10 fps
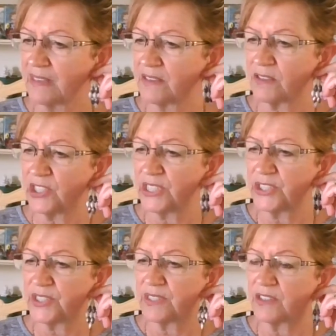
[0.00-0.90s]
So
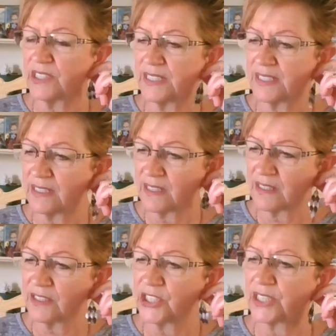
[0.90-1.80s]
she's sitting
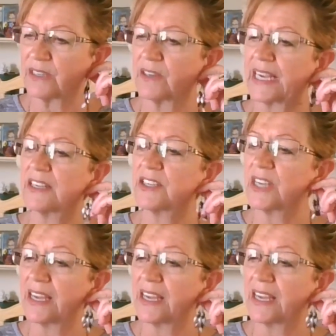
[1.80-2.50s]
in a chair and